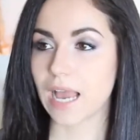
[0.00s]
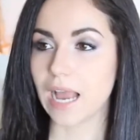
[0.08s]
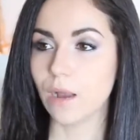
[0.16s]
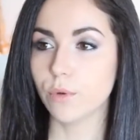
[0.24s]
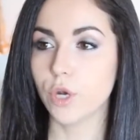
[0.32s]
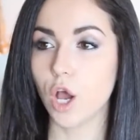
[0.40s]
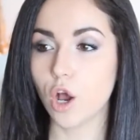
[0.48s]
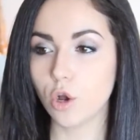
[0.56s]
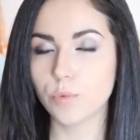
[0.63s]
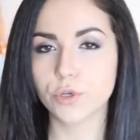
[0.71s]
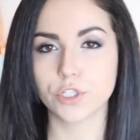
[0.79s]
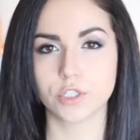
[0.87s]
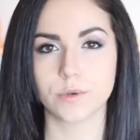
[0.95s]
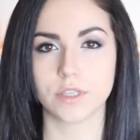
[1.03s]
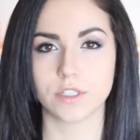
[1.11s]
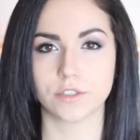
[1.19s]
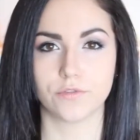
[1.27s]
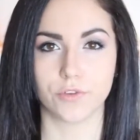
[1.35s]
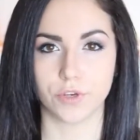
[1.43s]
I would hope you're doing
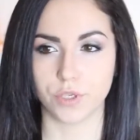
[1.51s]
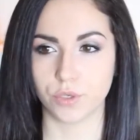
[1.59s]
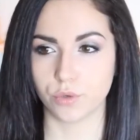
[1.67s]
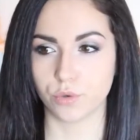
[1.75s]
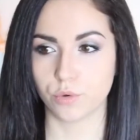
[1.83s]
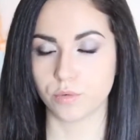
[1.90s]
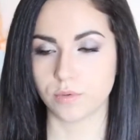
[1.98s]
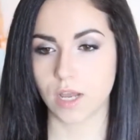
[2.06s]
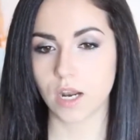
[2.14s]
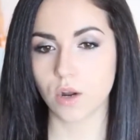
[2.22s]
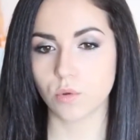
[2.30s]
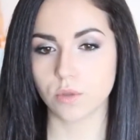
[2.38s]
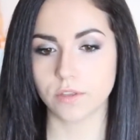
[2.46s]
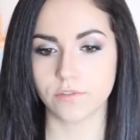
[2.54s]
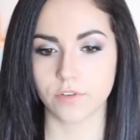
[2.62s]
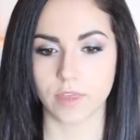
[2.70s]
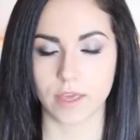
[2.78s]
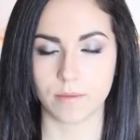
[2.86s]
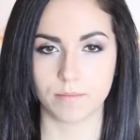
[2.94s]
this for you, not only for
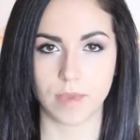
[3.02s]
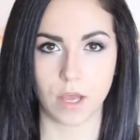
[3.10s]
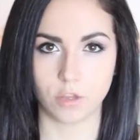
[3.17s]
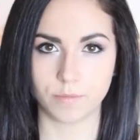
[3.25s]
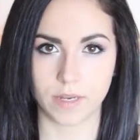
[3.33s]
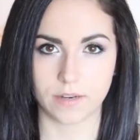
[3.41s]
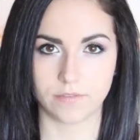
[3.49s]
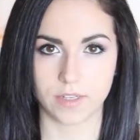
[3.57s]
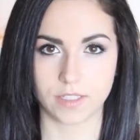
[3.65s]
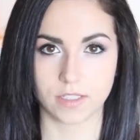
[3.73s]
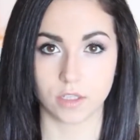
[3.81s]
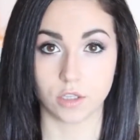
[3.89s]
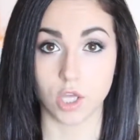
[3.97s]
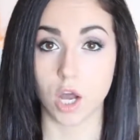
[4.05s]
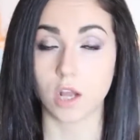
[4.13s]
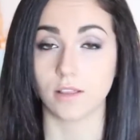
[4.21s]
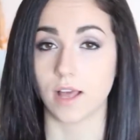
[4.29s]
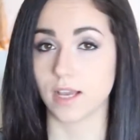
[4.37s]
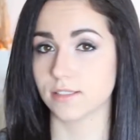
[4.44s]
the health benefits, the
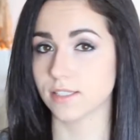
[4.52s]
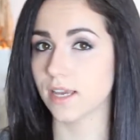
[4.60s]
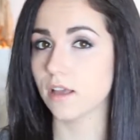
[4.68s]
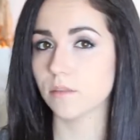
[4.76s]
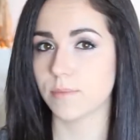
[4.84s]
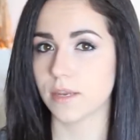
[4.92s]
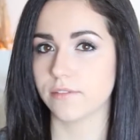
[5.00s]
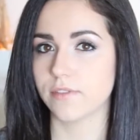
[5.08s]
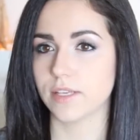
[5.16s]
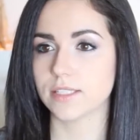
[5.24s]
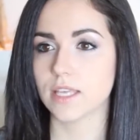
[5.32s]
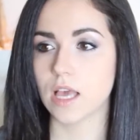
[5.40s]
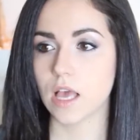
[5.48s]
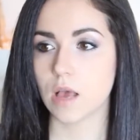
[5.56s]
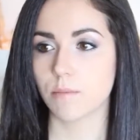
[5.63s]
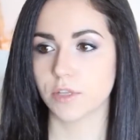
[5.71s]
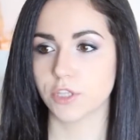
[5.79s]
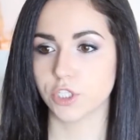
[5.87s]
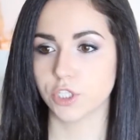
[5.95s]
long-lasting health benefits,
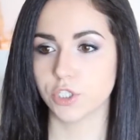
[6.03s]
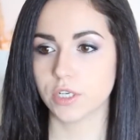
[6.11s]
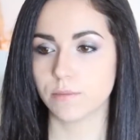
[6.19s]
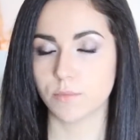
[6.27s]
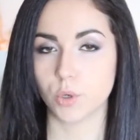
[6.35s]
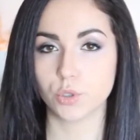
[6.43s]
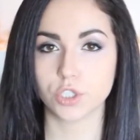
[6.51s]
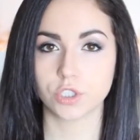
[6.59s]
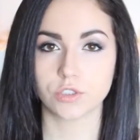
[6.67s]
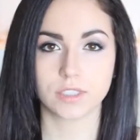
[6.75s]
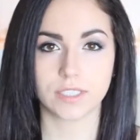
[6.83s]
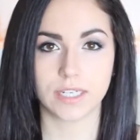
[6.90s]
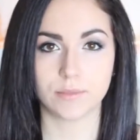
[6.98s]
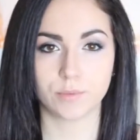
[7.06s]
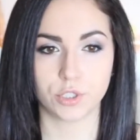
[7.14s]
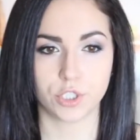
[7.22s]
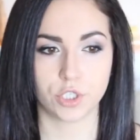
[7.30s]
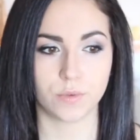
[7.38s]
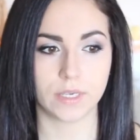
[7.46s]
but the good emotional state it
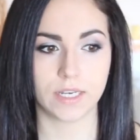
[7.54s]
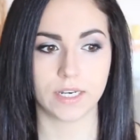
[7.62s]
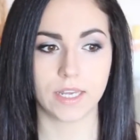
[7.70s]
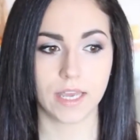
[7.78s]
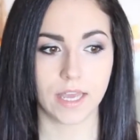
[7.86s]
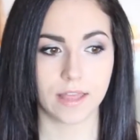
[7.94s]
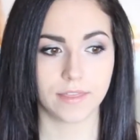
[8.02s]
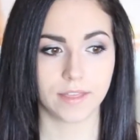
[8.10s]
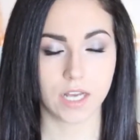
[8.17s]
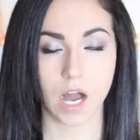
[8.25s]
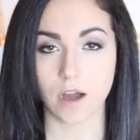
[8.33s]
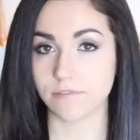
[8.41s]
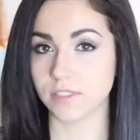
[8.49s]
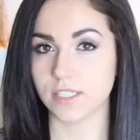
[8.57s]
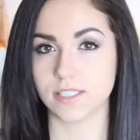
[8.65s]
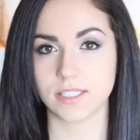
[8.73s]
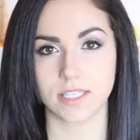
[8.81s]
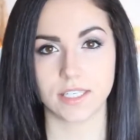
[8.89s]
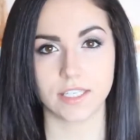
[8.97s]
puts you in, the
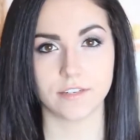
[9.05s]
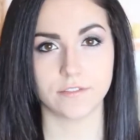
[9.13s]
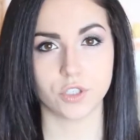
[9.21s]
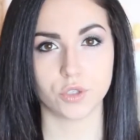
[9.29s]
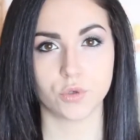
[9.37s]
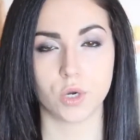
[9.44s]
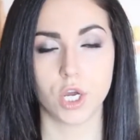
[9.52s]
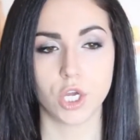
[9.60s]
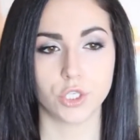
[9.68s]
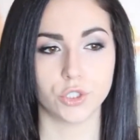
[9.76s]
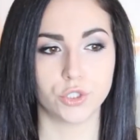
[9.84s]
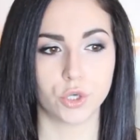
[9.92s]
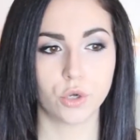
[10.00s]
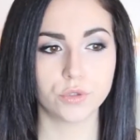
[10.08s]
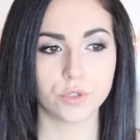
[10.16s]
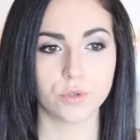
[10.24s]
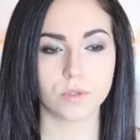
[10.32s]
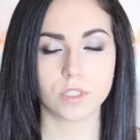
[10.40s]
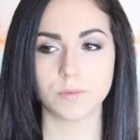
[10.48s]
confidence it can give you. Don't
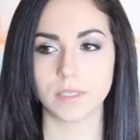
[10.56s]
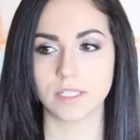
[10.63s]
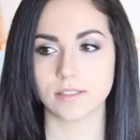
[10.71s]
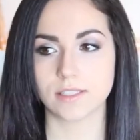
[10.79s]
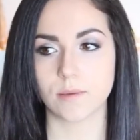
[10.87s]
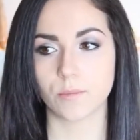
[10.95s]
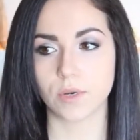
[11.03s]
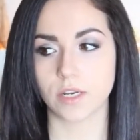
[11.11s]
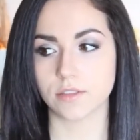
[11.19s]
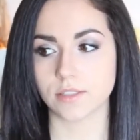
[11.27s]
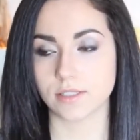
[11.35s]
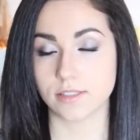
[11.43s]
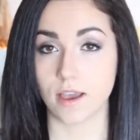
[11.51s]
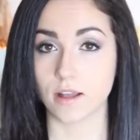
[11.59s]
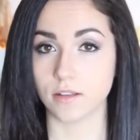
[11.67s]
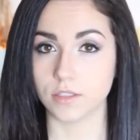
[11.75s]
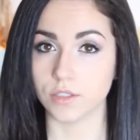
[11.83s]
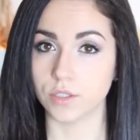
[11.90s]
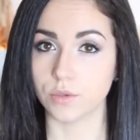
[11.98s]
this because someone else is
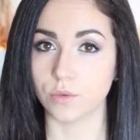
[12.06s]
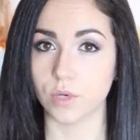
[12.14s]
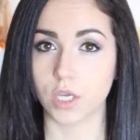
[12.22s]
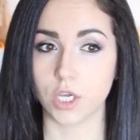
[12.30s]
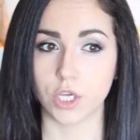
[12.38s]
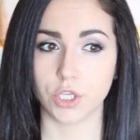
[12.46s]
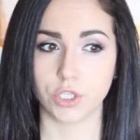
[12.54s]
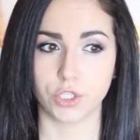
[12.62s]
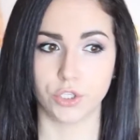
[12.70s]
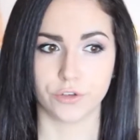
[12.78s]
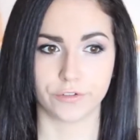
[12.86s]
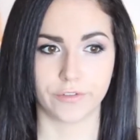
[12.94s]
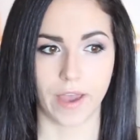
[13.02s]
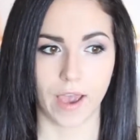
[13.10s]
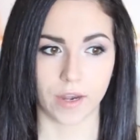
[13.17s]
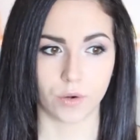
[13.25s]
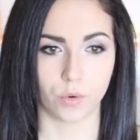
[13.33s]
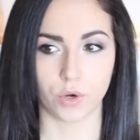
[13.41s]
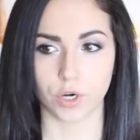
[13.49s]
telling you you're
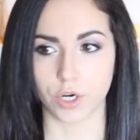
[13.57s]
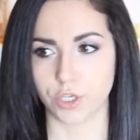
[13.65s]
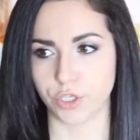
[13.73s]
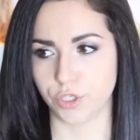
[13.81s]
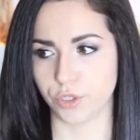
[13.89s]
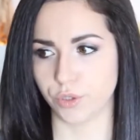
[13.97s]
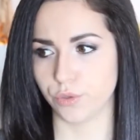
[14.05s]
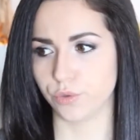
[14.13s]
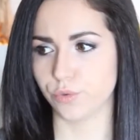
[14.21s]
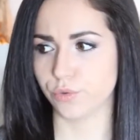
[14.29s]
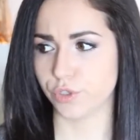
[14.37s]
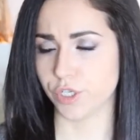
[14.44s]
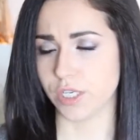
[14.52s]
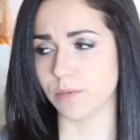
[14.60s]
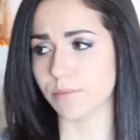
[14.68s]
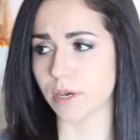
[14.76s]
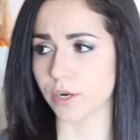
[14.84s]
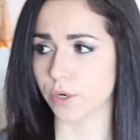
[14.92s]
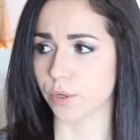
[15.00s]
fat, or you could eat
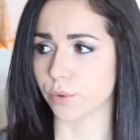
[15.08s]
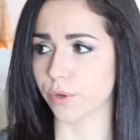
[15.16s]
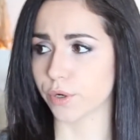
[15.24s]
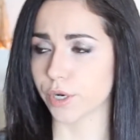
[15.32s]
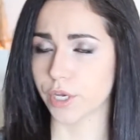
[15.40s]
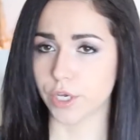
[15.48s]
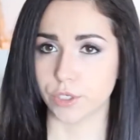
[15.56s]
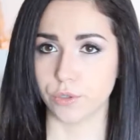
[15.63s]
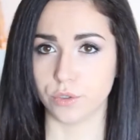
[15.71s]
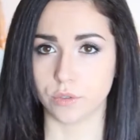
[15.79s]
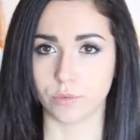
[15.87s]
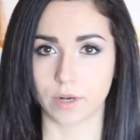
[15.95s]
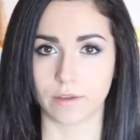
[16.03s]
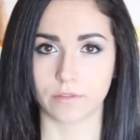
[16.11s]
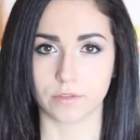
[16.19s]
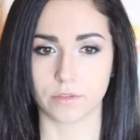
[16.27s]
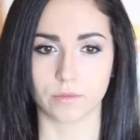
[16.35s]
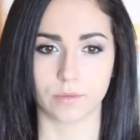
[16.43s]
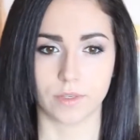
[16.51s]
better, or you could
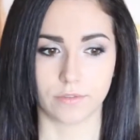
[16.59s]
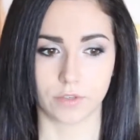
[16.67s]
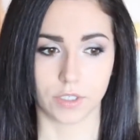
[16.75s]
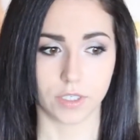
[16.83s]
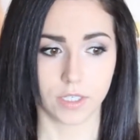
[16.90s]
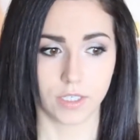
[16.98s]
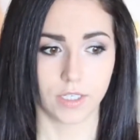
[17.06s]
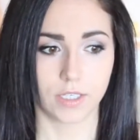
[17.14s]
whatever.